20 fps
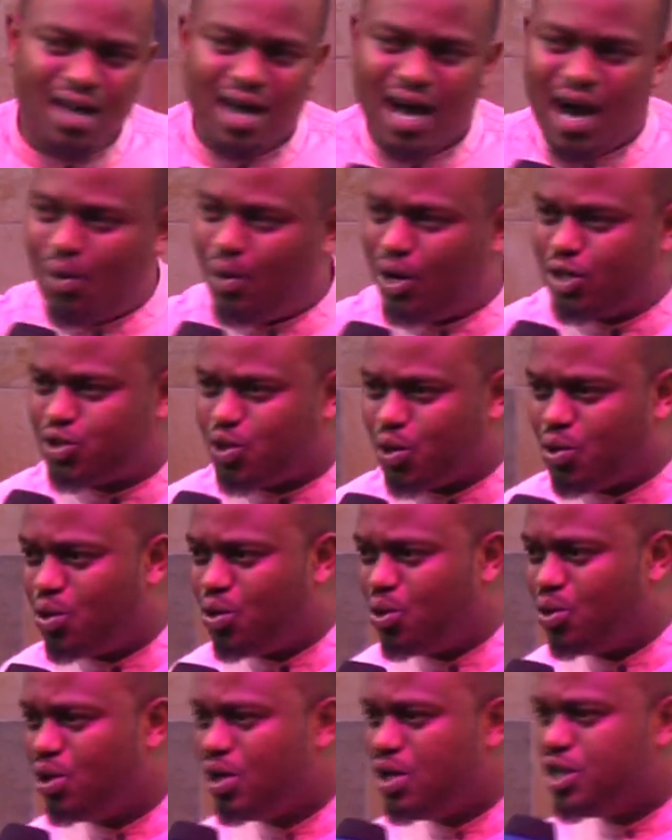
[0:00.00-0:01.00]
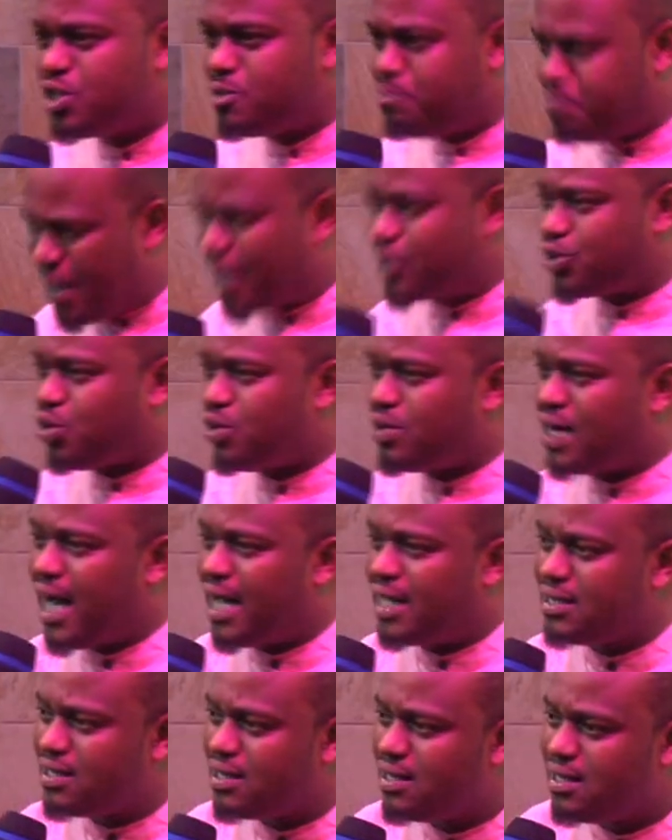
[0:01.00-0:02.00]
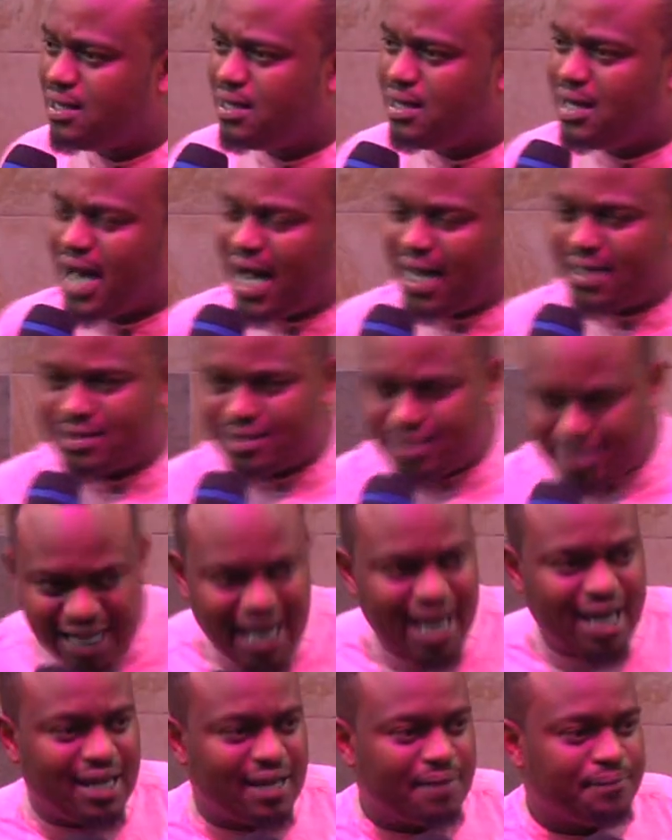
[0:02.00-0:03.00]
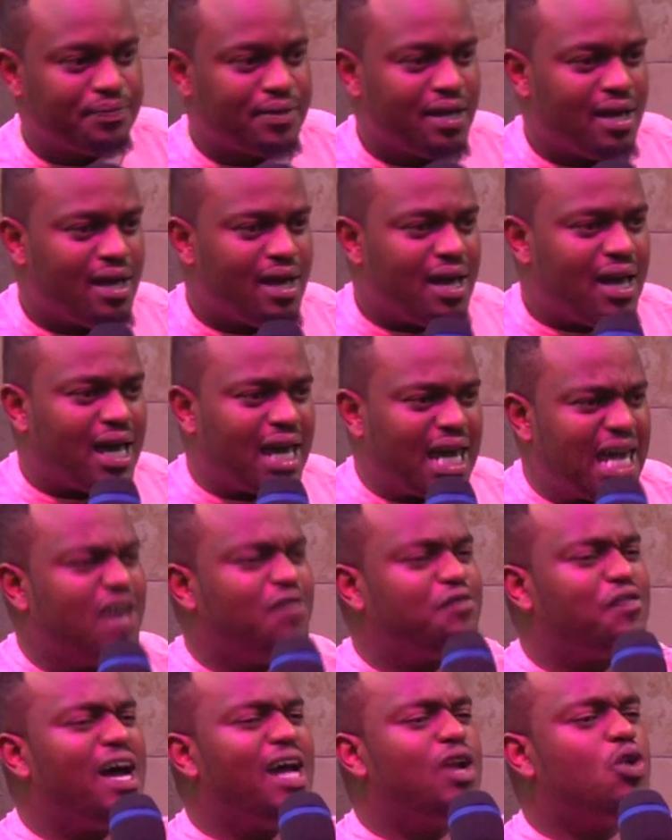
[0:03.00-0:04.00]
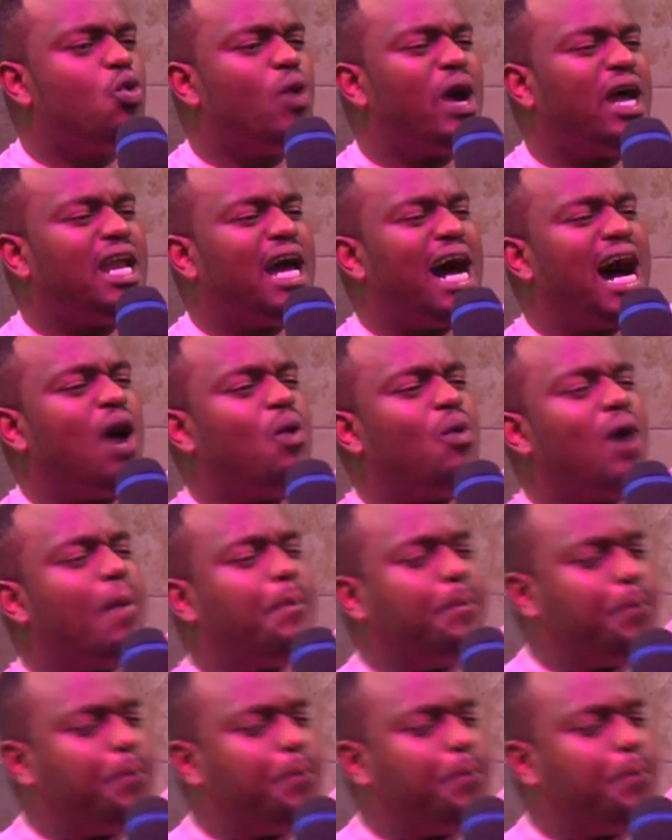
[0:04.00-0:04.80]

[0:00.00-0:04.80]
I want to speak tonight and say, even when our